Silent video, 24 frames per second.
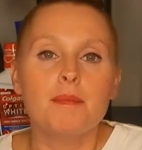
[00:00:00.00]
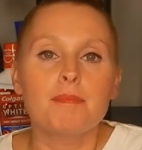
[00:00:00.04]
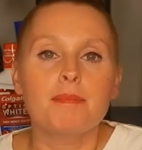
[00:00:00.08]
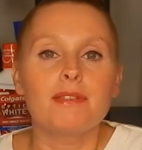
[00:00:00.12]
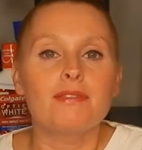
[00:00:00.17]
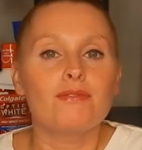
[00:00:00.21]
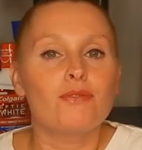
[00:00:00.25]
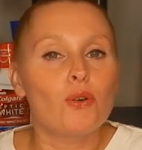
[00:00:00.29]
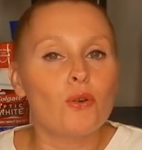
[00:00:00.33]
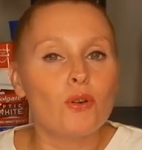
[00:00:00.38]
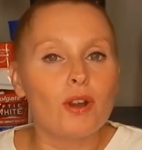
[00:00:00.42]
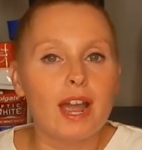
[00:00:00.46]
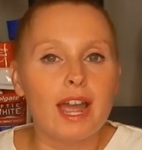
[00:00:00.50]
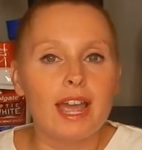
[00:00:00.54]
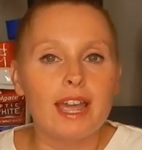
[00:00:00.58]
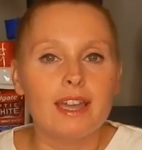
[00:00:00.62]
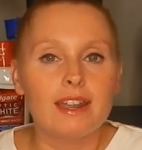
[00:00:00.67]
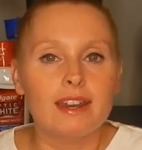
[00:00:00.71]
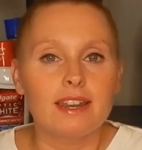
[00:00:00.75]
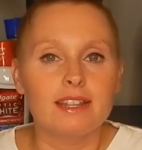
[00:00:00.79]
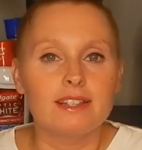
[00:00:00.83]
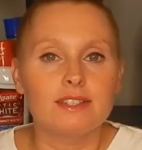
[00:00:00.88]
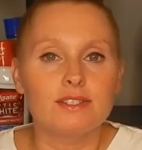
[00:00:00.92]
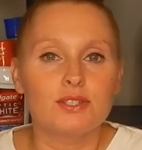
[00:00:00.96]
Before
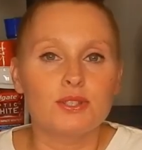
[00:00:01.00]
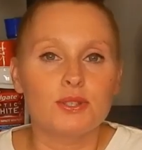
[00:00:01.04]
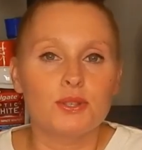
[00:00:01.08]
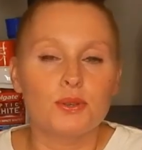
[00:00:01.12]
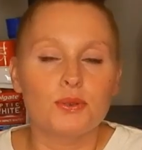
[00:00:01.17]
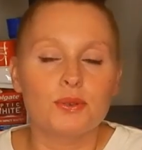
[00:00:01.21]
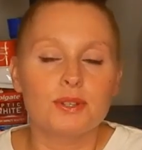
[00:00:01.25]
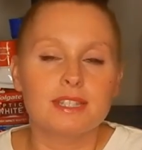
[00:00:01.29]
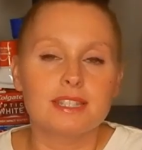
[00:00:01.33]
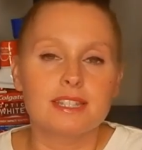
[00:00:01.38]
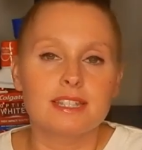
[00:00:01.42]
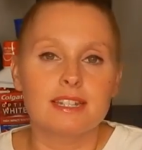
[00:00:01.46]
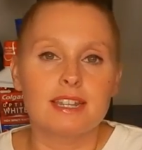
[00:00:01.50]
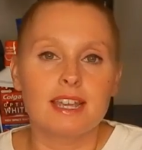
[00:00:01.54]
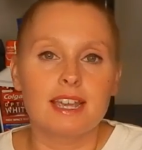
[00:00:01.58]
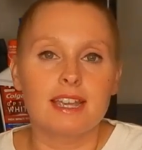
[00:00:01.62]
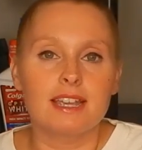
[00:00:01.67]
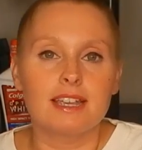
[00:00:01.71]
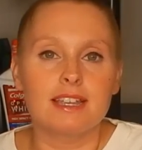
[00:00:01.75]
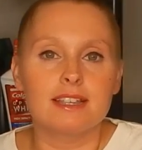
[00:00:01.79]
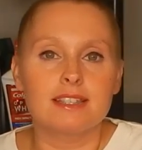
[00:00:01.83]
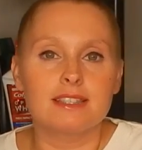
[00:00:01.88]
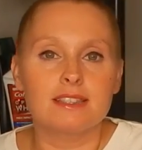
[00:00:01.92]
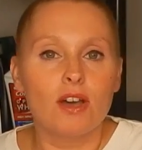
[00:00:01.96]
I get into
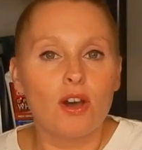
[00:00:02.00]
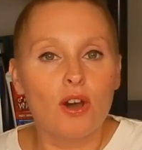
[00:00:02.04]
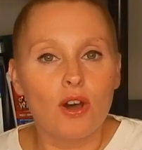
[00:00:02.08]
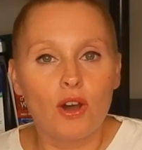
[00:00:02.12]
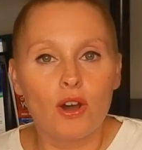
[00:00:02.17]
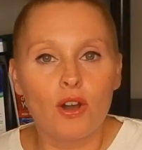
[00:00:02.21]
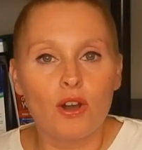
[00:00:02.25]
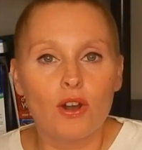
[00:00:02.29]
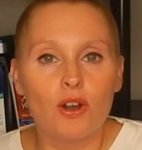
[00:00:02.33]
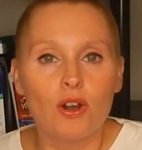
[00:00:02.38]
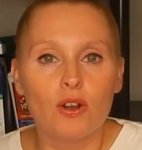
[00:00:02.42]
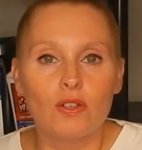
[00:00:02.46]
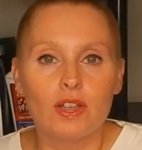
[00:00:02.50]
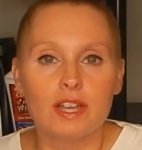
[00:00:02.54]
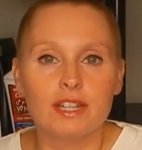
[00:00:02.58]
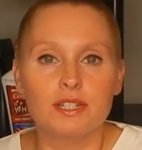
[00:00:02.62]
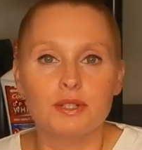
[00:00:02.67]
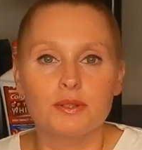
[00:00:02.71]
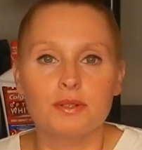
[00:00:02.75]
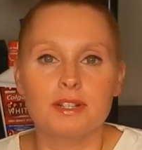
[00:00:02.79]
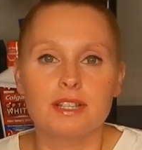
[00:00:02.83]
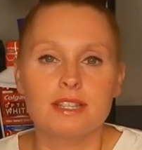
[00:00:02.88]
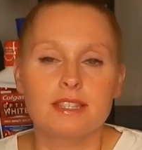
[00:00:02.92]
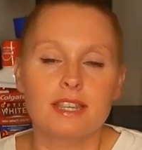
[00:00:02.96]
today's haul, I
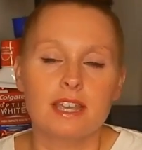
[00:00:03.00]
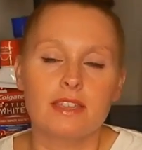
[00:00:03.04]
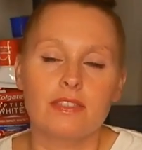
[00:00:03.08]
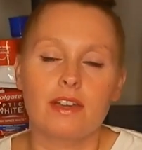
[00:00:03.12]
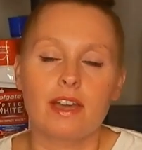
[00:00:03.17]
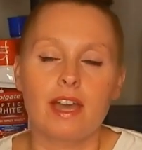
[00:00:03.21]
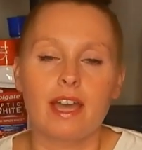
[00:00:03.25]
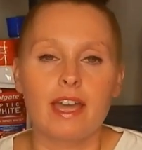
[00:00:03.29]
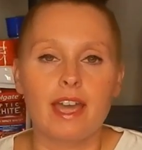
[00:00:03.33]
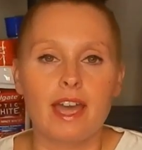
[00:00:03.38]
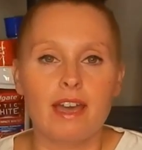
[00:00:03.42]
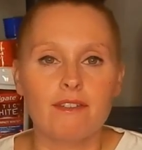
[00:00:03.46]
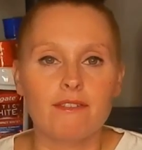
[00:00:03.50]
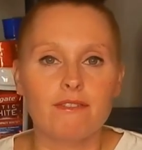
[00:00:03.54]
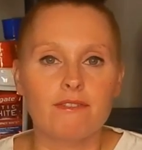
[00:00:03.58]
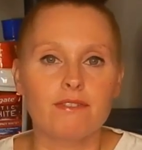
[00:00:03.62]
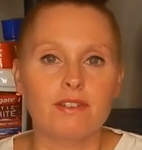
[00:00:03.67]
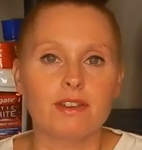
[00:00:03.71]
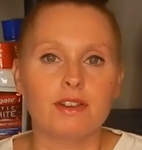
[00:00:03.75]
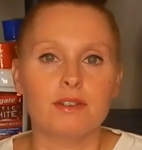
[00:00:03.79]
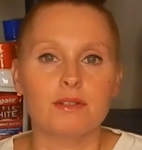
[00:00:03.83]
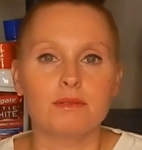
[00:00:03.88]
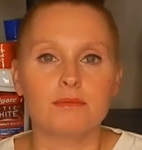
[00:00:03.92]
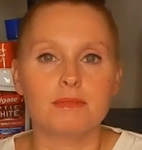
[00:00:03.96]
do want to say that I have
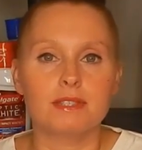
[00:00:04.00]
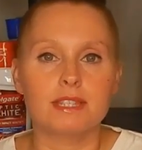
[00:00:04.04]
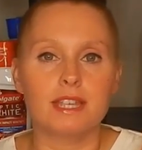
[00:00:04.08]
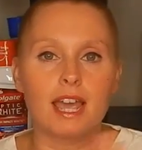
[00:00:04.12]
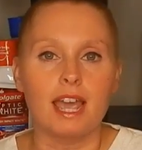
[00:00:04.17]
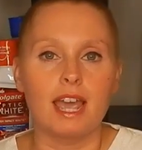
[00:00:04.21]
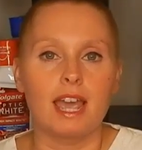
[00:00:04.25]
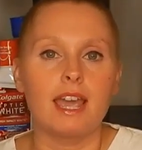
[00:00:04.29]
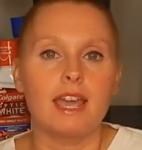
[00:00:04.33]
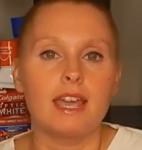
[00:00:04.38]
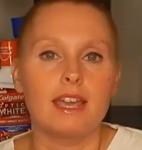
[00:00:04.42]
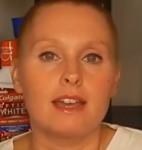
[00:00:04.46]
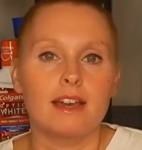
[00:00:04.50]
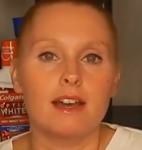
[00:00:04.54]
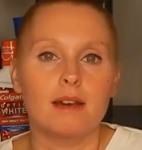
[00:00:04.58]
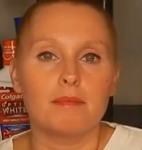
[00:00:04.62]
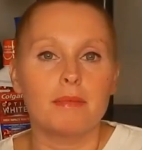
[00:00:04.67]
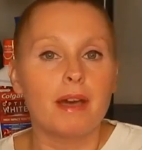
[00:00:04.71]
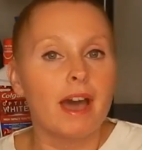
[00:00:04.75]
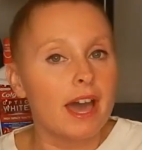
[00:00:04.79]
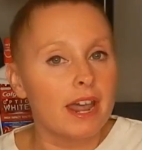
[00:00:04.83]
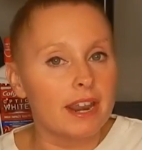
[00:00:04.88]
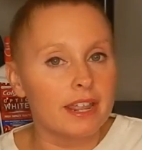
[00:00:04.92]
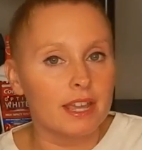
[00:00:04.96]
filmed a
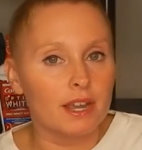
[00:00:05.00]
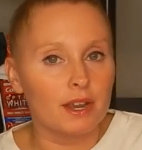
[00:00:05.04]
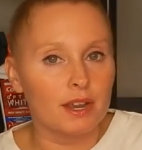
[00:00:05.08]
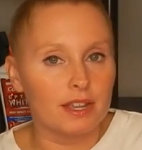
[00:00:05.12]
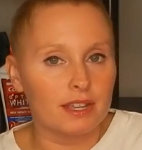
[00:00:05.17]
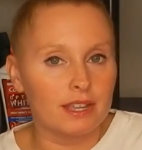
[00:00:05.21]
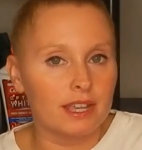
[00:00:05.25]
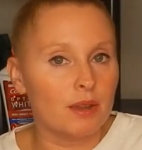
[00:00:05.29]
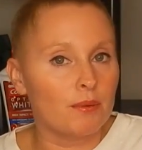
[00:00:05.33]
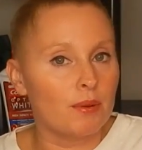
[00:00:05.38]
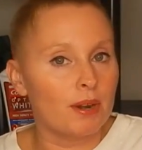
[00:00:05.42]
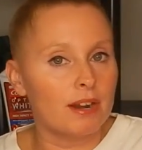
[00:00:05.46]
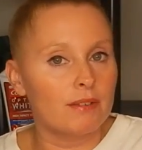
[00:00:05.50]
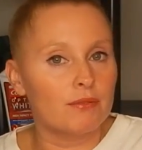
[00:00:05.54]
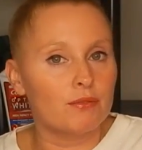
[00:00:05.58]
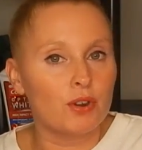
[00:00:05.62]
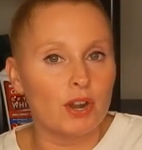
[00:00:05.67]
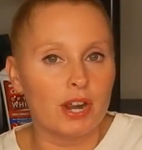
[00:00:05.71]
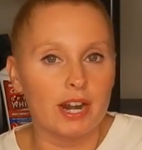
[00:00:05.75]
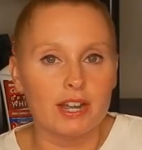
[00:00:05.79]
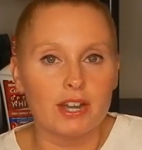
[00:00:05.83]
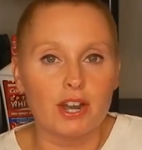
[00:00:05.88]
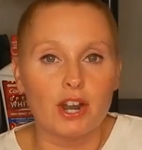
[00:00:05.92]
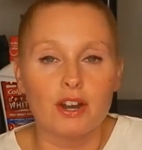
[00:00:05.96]
how to get rid of
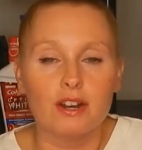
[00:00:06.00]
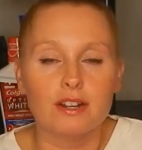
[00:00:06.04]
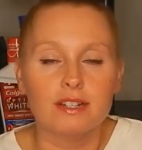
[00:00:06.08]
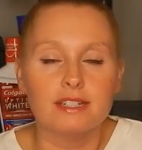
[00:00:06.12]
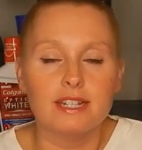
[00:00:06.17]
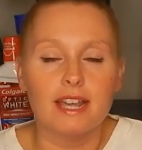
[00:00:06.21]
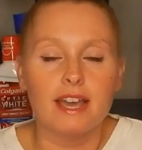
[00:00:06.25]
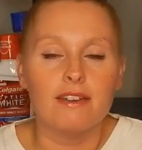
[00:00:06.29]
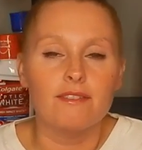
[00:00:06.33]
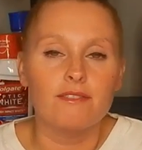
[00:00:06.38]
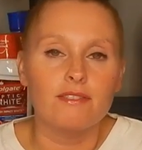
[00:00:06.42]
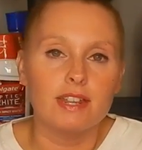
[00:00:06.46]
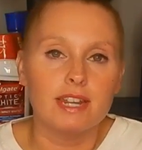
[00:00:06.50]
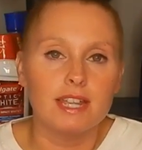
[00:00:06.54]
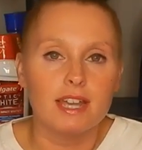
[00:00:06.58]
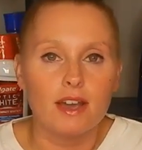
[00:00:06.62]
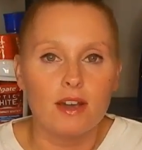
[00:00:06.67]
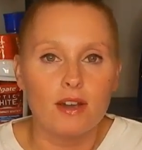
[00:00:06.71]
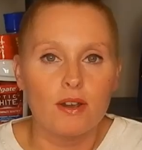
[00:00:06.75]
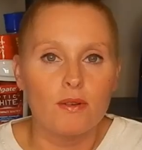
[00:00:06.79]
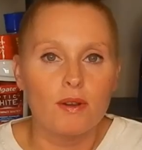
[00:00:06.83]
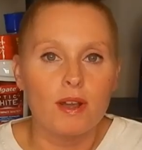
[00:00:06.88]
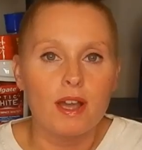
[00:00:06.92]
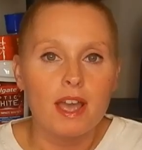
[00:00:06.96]
credit card debt
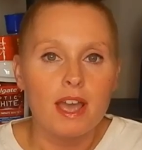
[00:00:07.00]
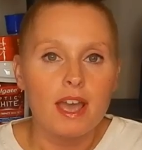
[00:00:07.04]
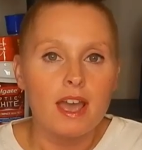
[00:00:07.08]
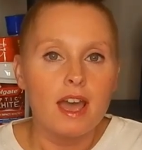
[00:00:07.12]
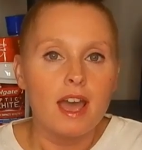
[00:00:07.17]
video.